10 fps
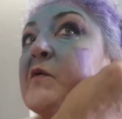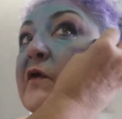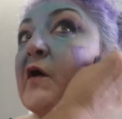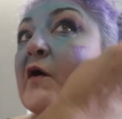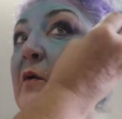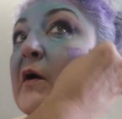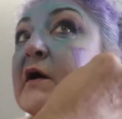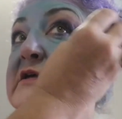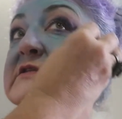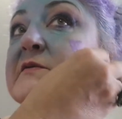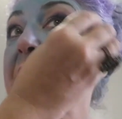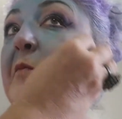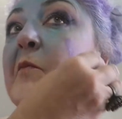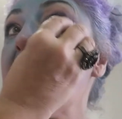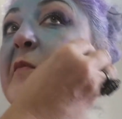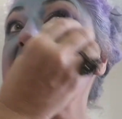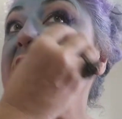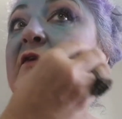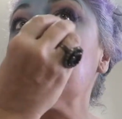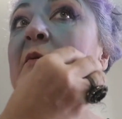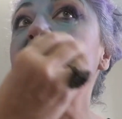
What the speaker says: turquoise, mixing them